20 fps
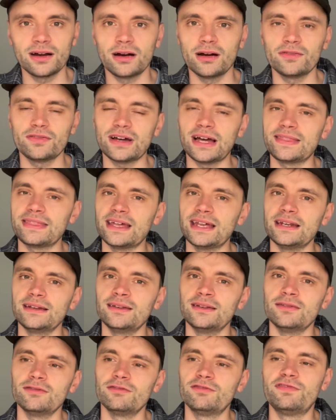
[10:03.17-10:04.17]
half, and
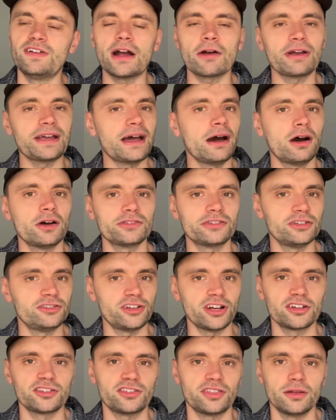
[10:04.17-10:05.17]
then very hard to
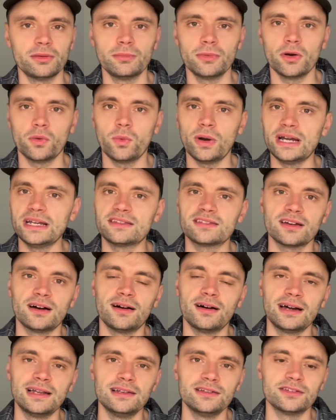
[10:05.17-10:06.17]
judge them away to
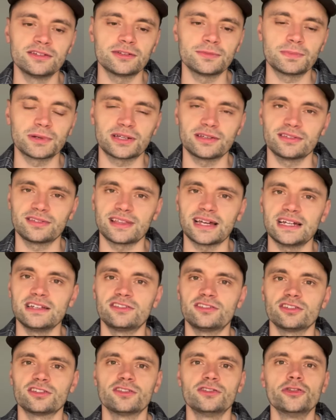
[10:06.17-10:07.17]
Ireland, because that
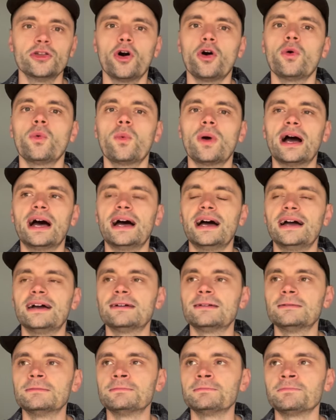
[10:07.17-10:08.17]
is just not where
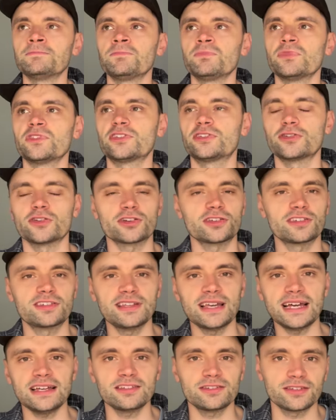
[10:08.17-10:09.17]

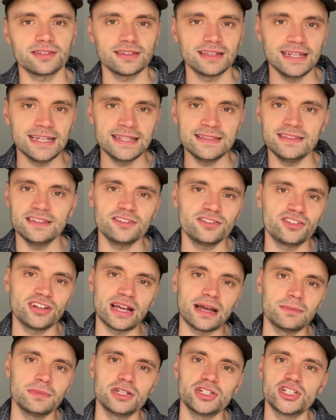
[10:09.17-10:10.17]
success in this
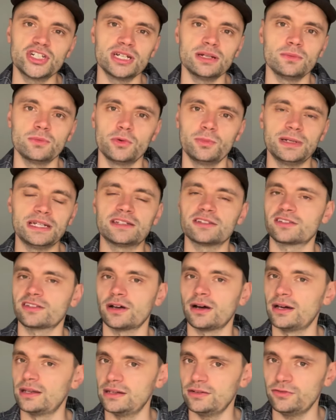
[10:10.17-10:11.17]
championship will be
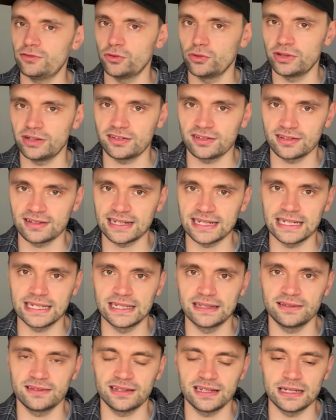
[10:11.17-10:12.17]
decided for this
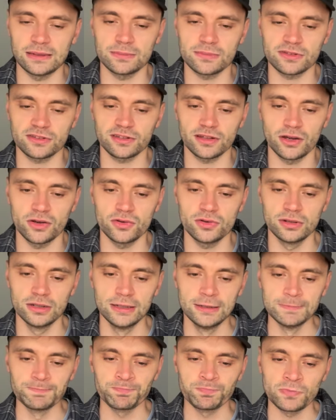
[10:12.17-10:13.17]
Italian team. So
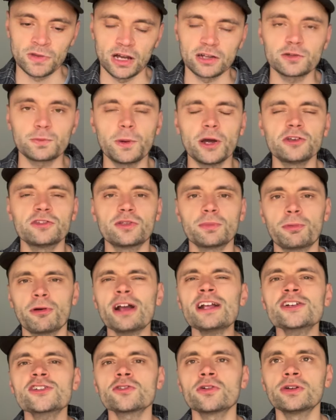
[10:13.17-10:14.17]
I suppose the
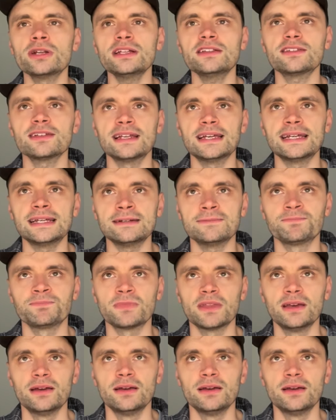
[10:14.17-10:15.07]
pressure on Italy